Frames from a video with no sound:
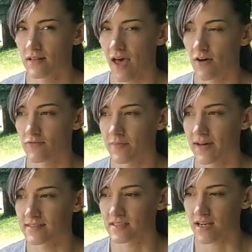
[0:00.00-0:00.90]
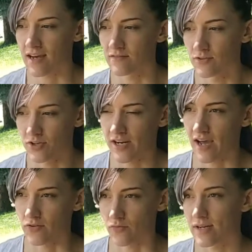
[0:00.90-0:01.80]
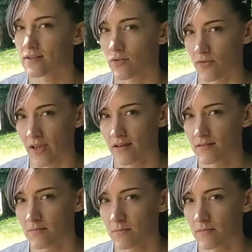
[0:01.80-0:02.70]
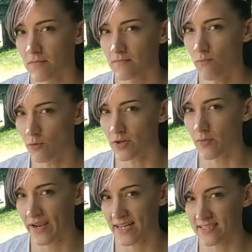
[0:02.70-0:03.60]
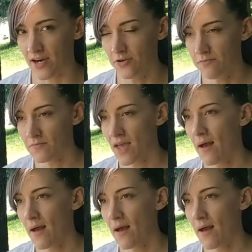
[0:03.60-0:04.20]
alphabet and kind of learning how to read Korean when you break it down.